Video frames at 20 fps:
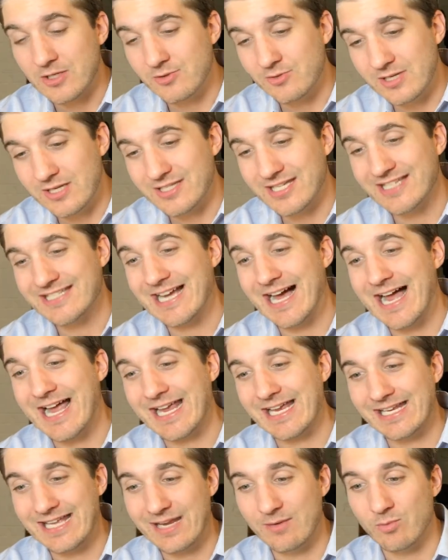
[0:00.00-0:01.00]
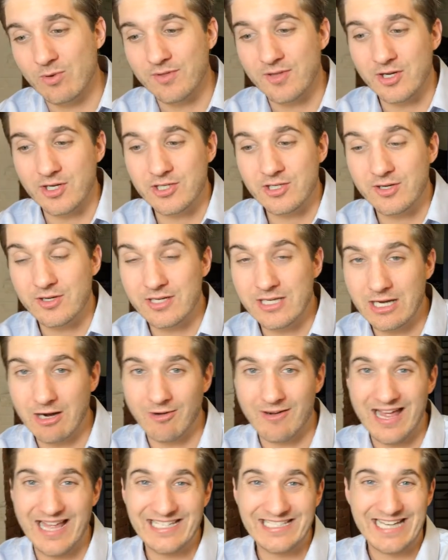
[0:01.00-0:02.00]
you need to tie it in with a good
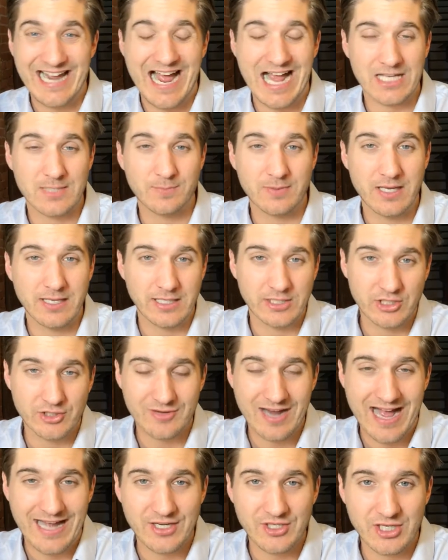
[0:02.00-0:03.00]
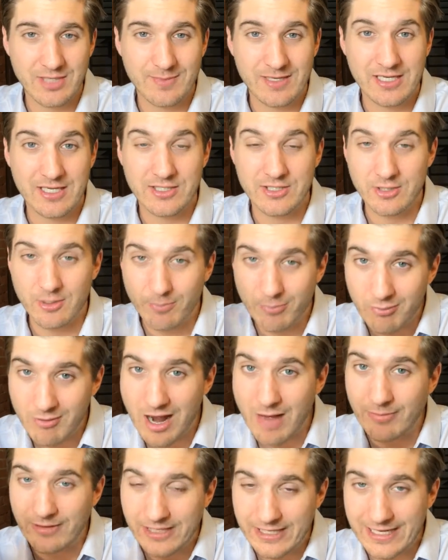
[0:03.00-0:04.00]
year-end tax planning strategy, because you're
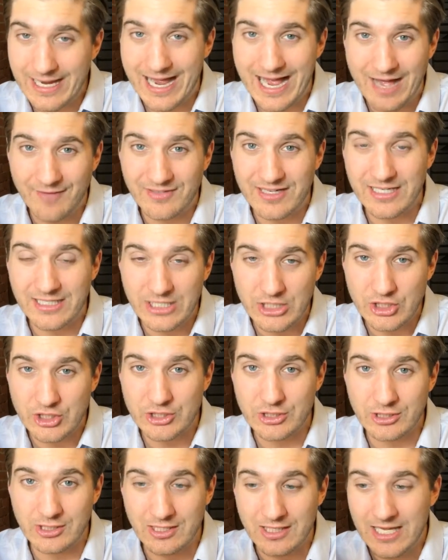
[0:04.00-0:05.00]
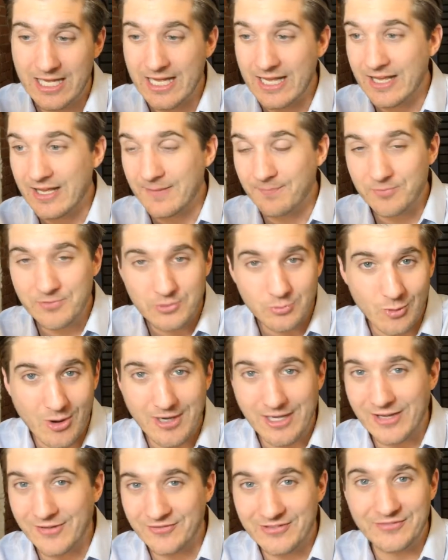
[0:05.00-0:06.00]
probably going to have an additional
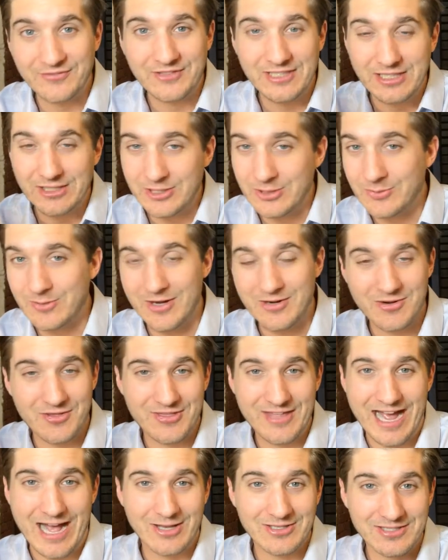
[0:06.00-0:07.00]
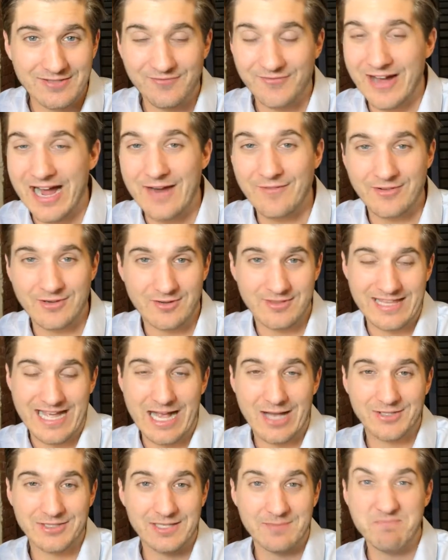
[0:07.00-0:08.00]
$20,000, $50,000, $200,000,
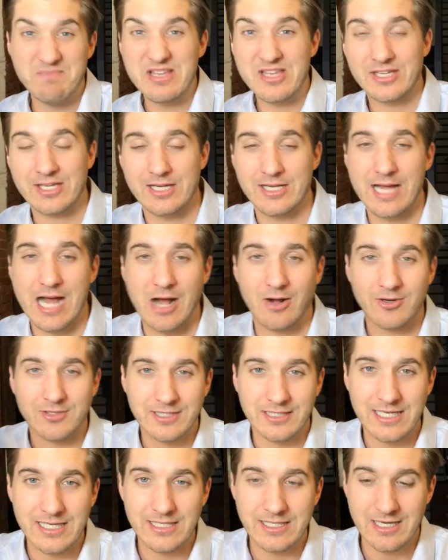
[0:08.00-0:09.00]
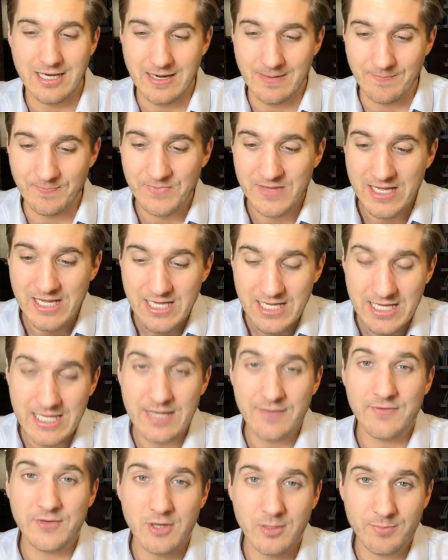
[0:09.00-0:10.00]
$500,000, $1 million in income
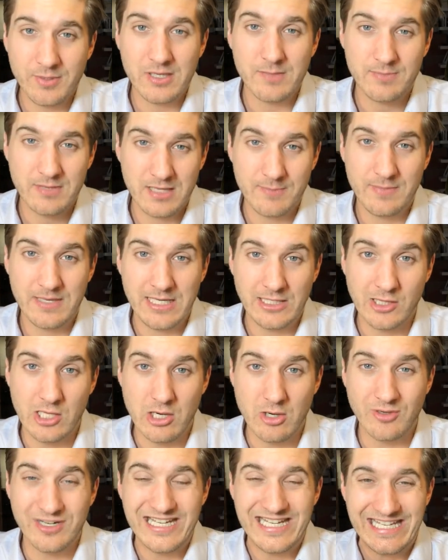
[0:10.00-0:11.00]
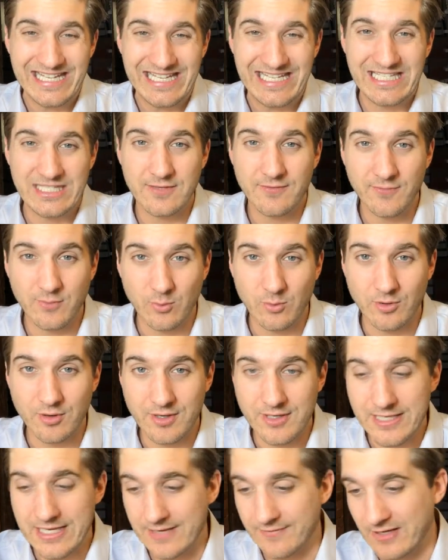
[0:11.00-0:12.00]
if your PPP loan is
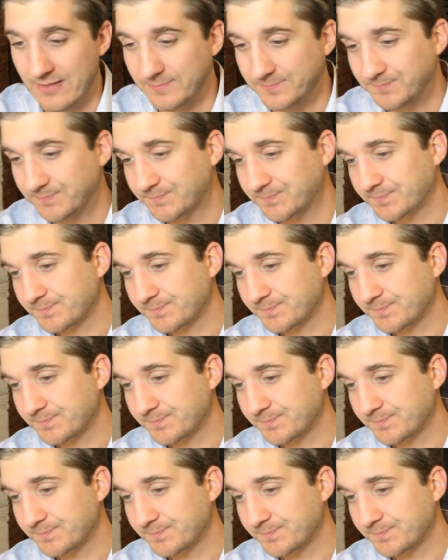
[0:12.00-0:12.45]
forgiven.